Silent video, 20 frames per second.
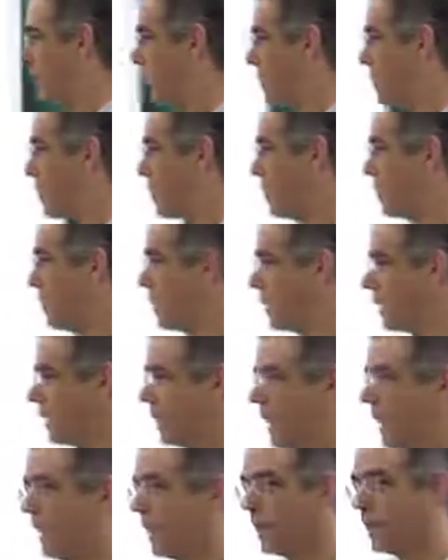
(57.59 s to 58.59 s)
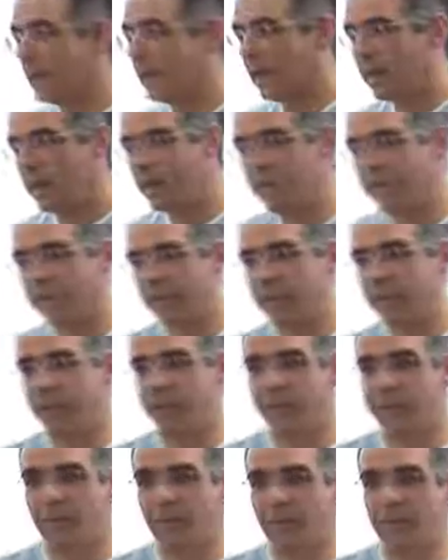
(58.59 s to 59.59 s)
So we're looking at it
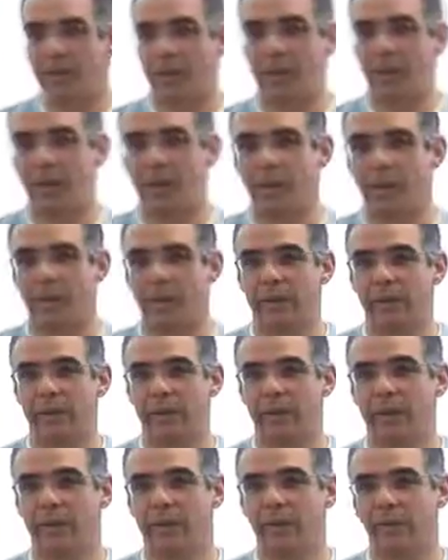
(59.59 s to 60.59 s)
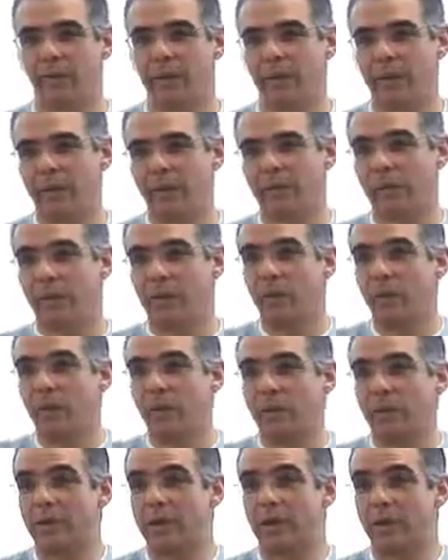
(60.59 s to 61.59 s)
from a
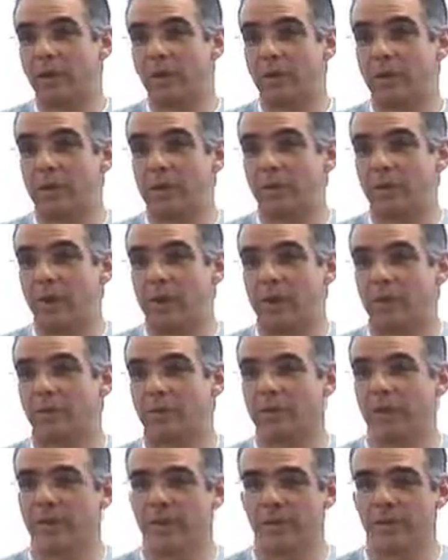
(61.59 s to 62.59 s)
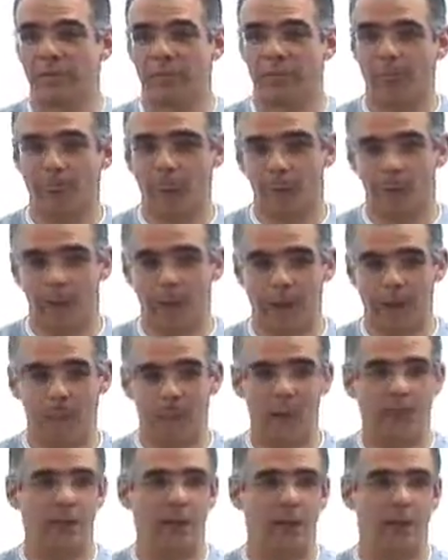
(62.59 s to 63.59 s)
similar perspective. And
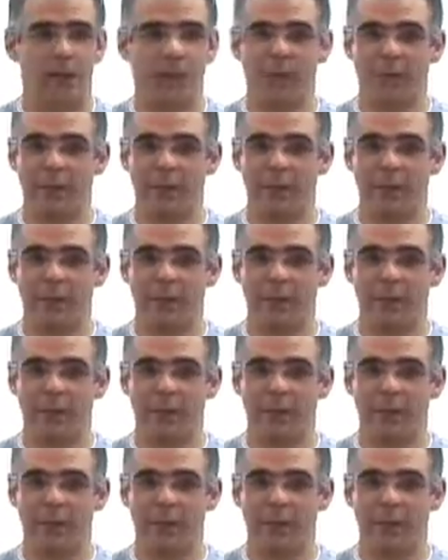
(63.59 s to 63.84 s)
again, I'm